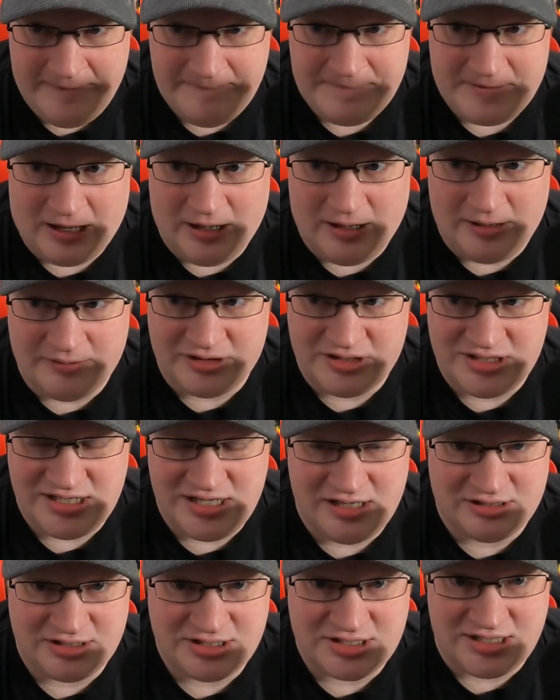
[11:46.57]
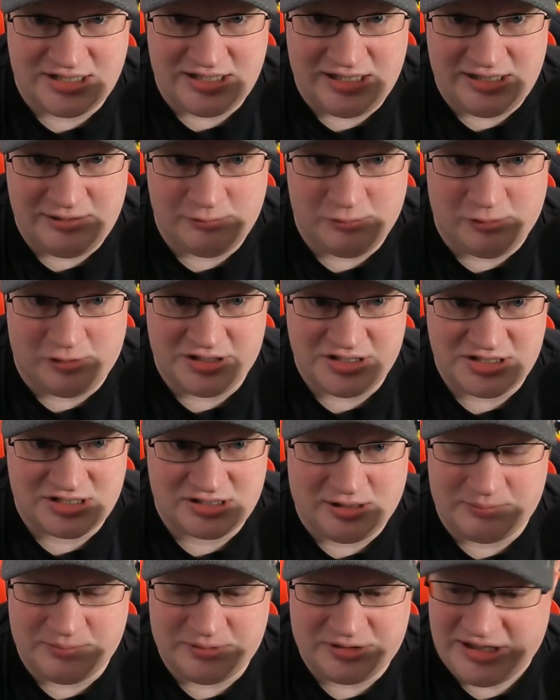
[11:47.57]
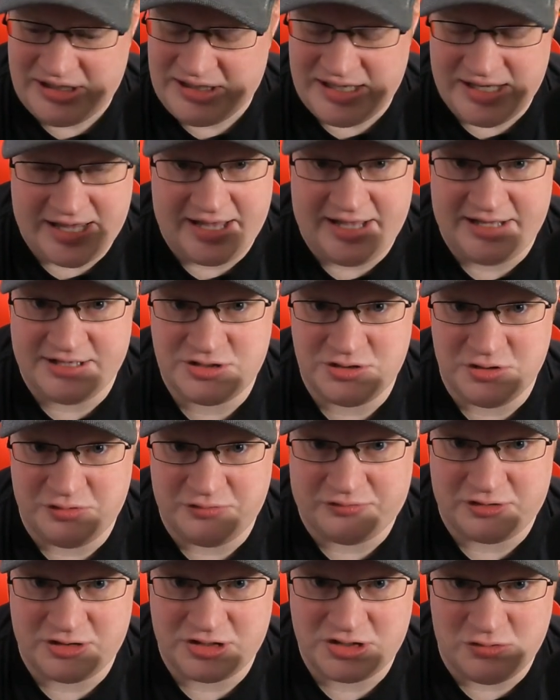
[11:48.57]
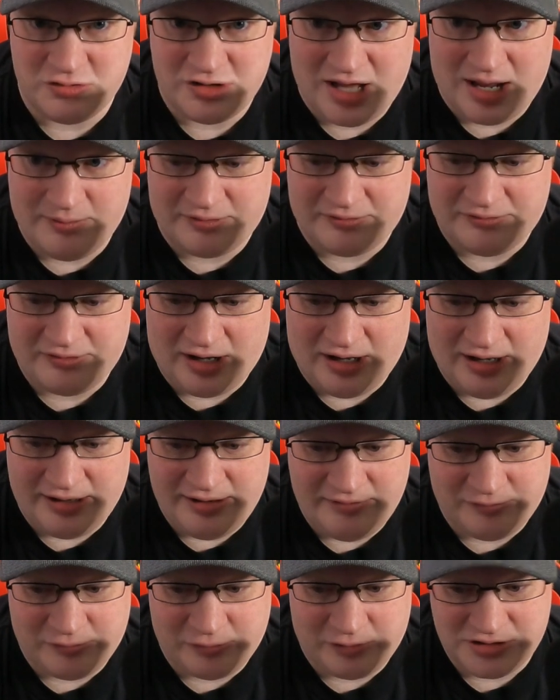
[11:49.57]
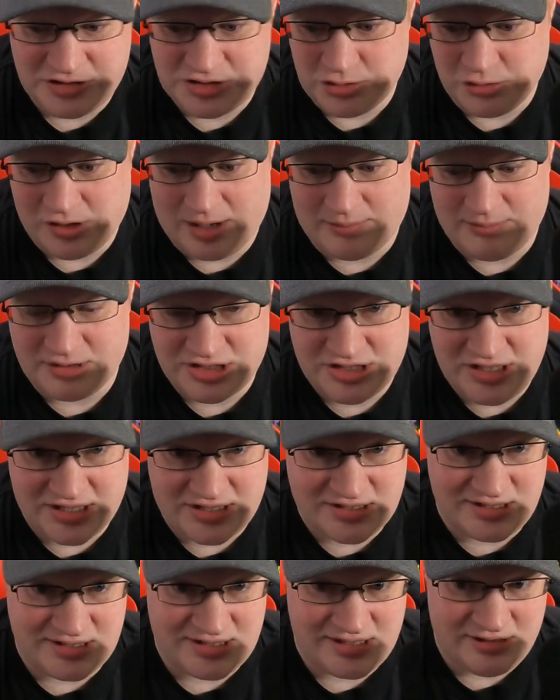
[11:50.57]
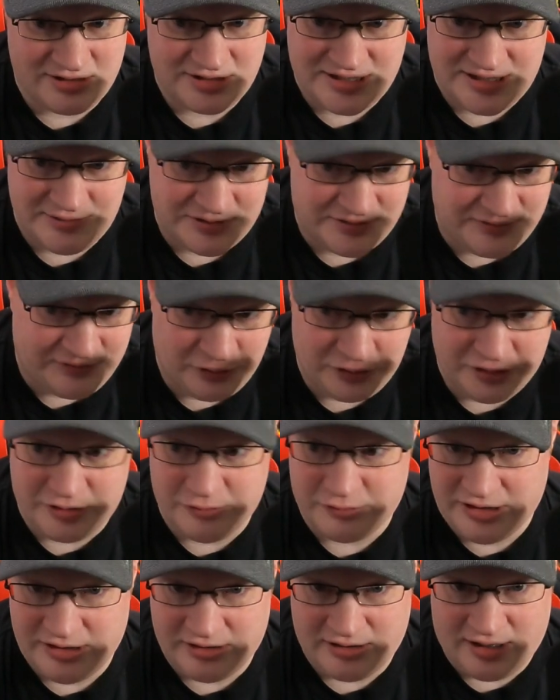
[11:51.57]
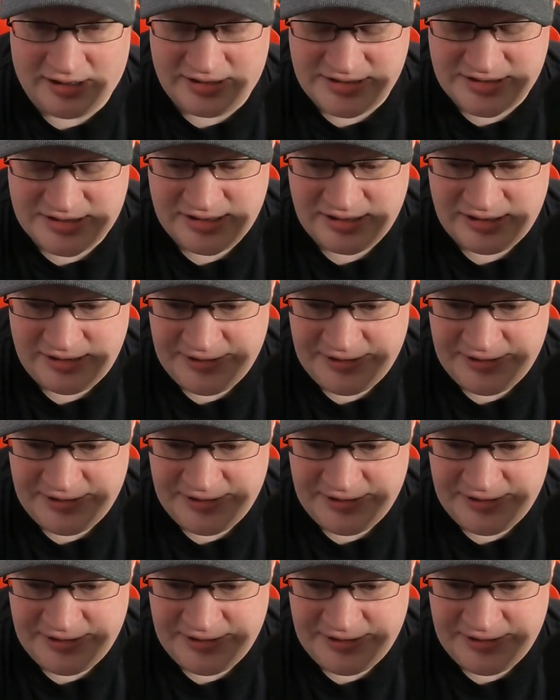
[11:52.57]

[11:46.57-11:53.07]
Uh, the D L C was completely canceled for Soul Calibur five, whereas Soul Calibur six, the D L C was fully realized.